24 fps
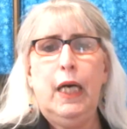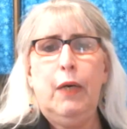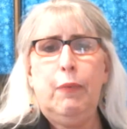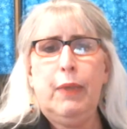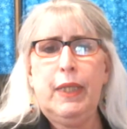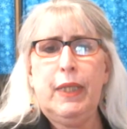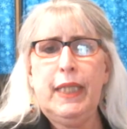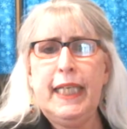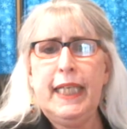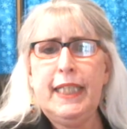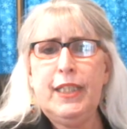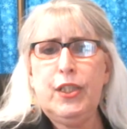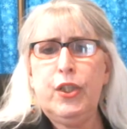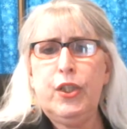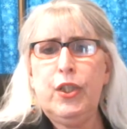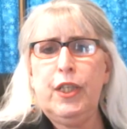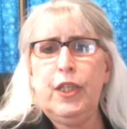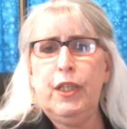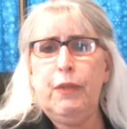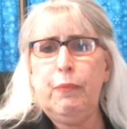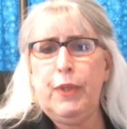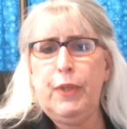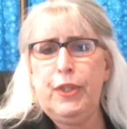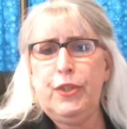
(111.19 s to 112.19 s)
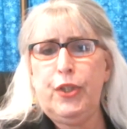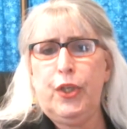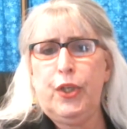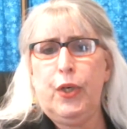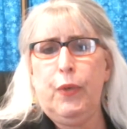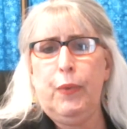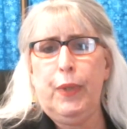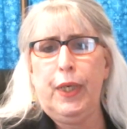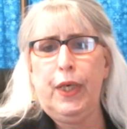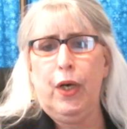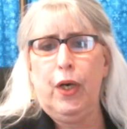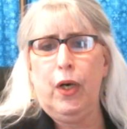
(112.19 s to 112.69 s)
Well, let's look at what's
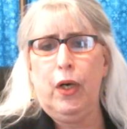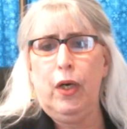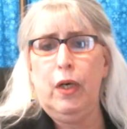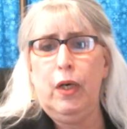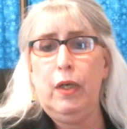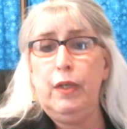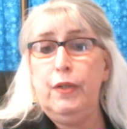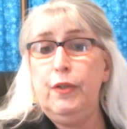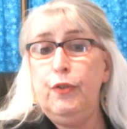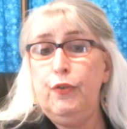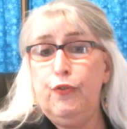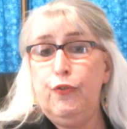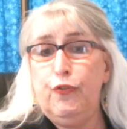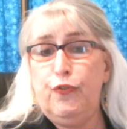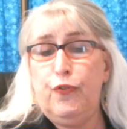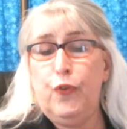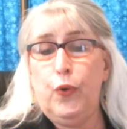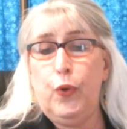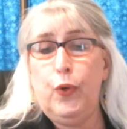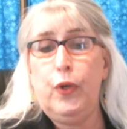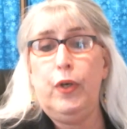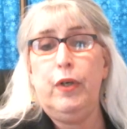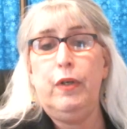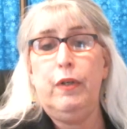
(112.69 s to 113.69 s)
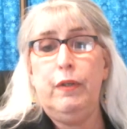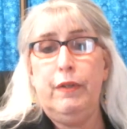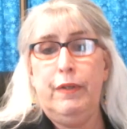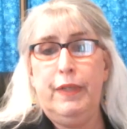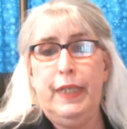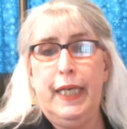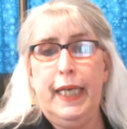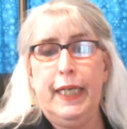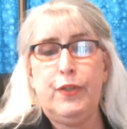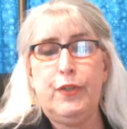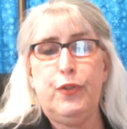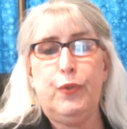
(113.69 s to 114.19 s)
going on for
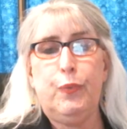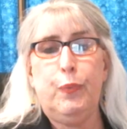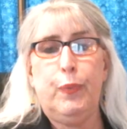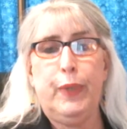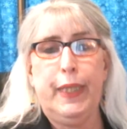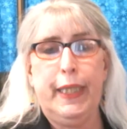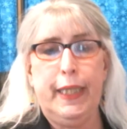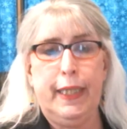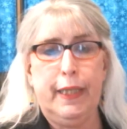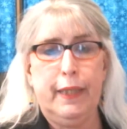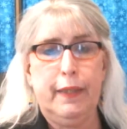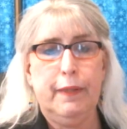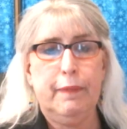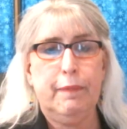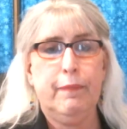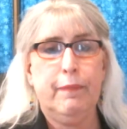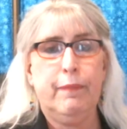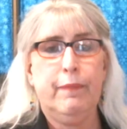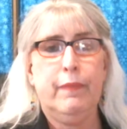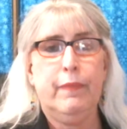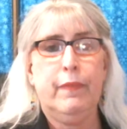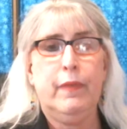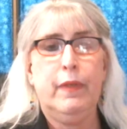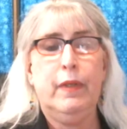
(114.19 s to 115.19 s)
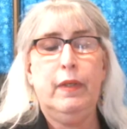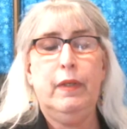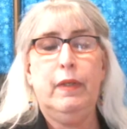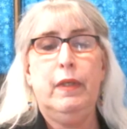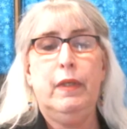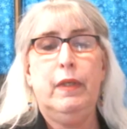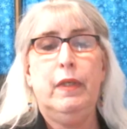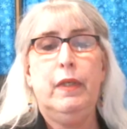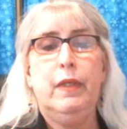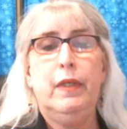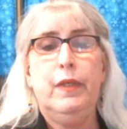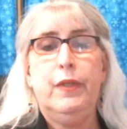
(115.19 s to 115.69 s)
next week.
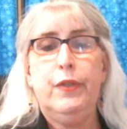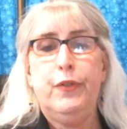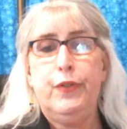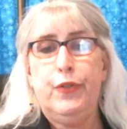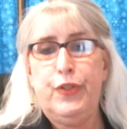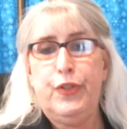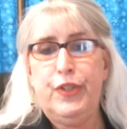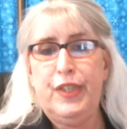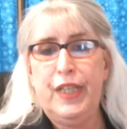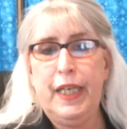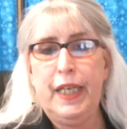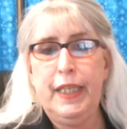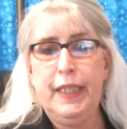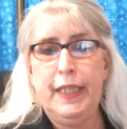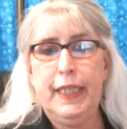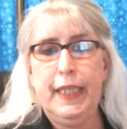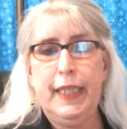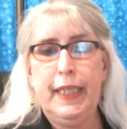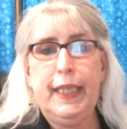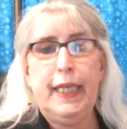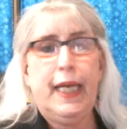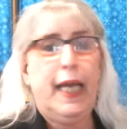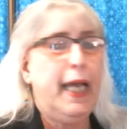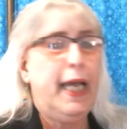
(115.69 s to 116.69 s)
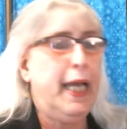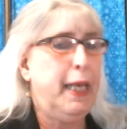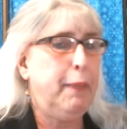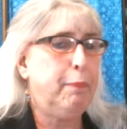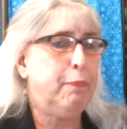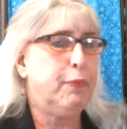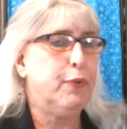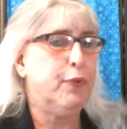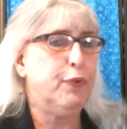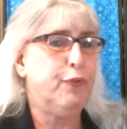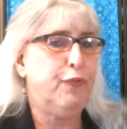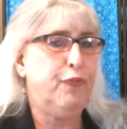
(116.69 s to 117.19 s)
Sunday,
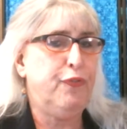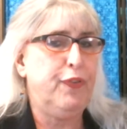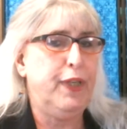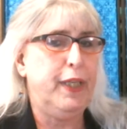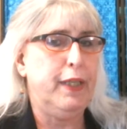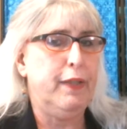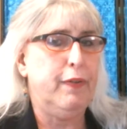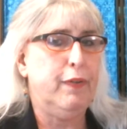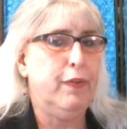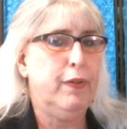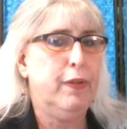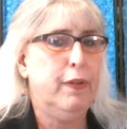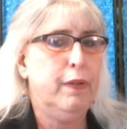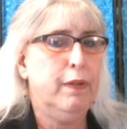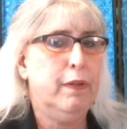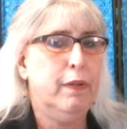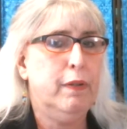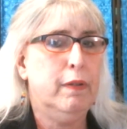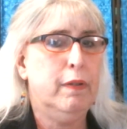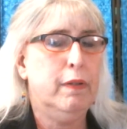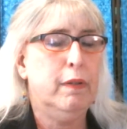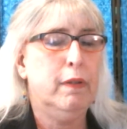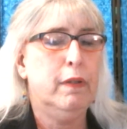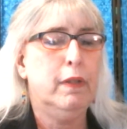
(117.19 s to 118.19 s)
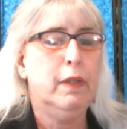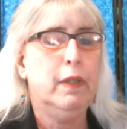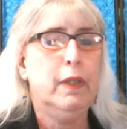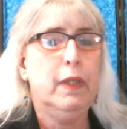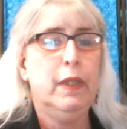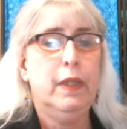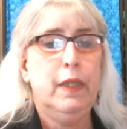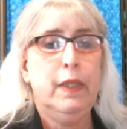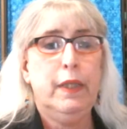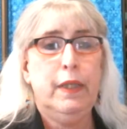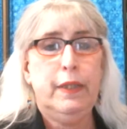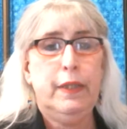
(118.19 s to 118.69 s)
April 5th.
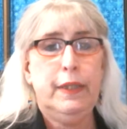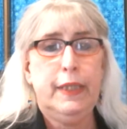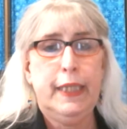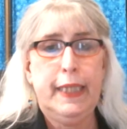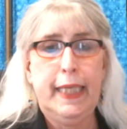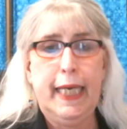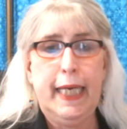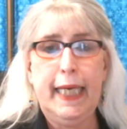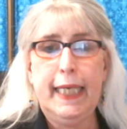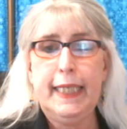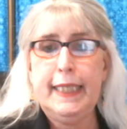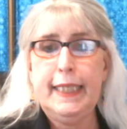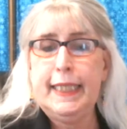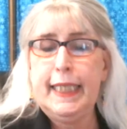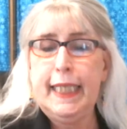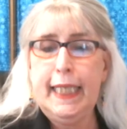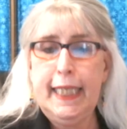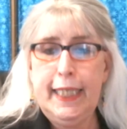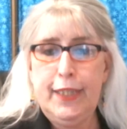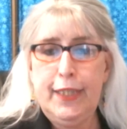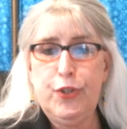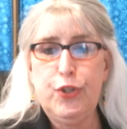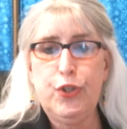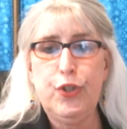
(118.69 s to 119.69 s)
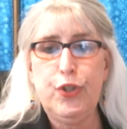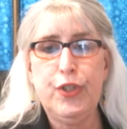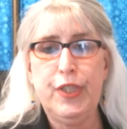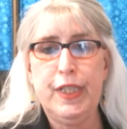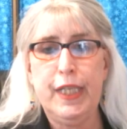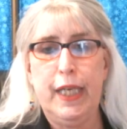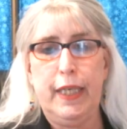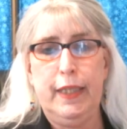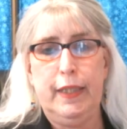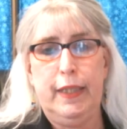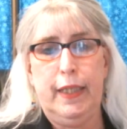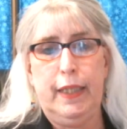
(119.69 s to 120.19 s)
Today is Easter
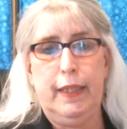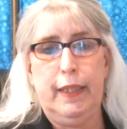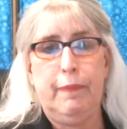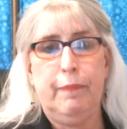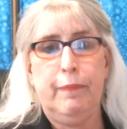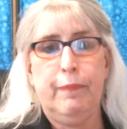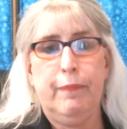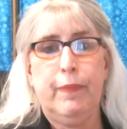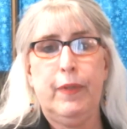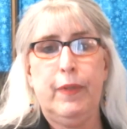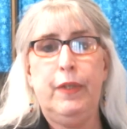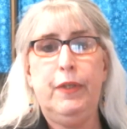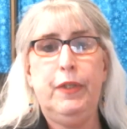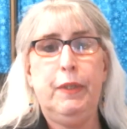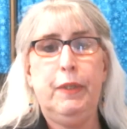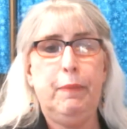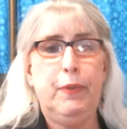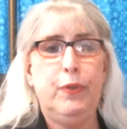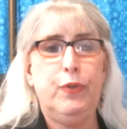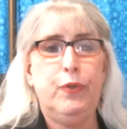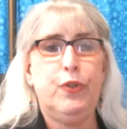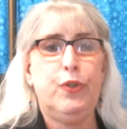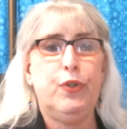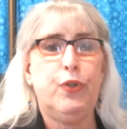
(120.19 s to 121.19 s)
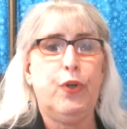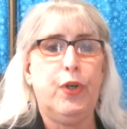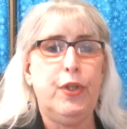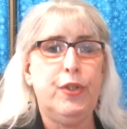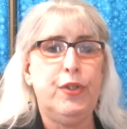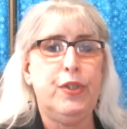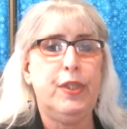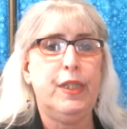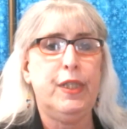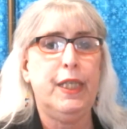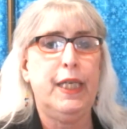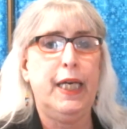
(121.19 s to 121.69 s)
Sunday. The moon
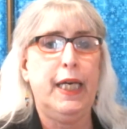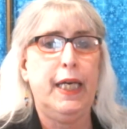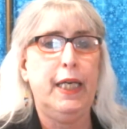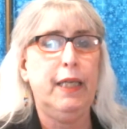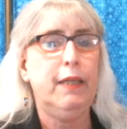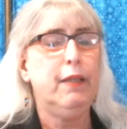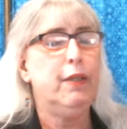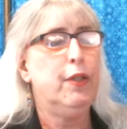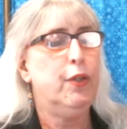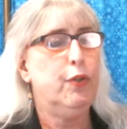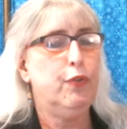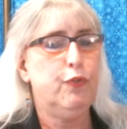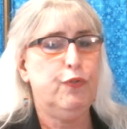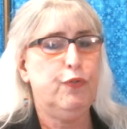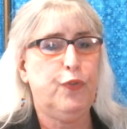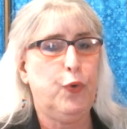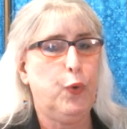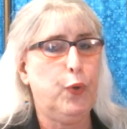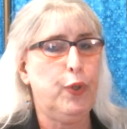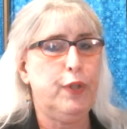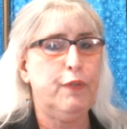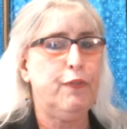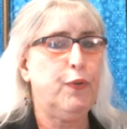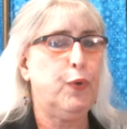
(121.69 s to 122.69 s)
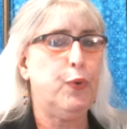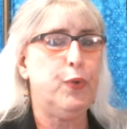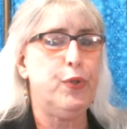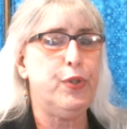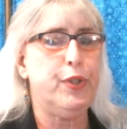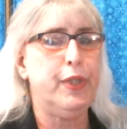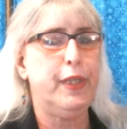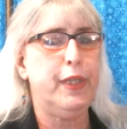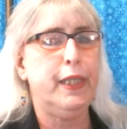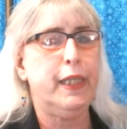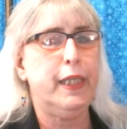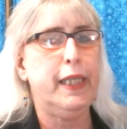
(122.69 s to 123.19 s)
starts the day, void of
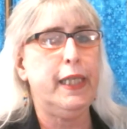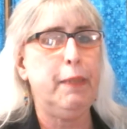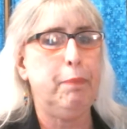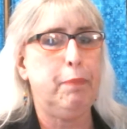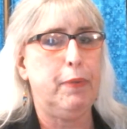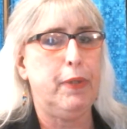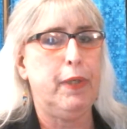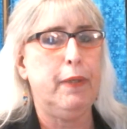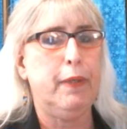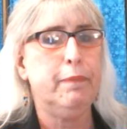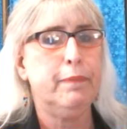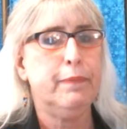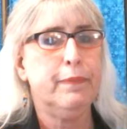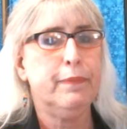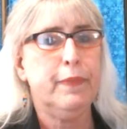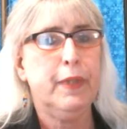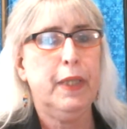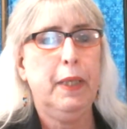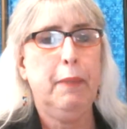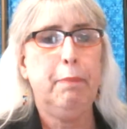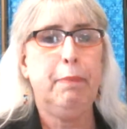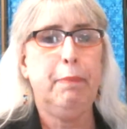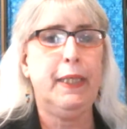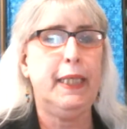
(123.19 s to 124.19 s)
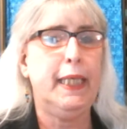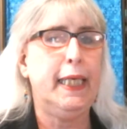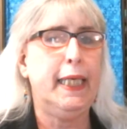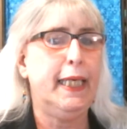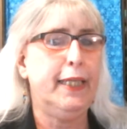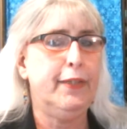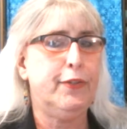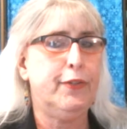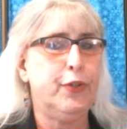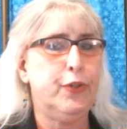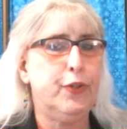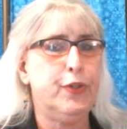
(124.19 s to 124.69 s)
course in Libra, but
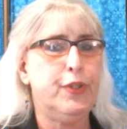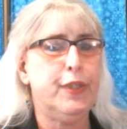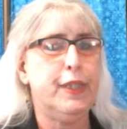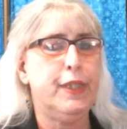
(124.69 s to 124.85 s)
enters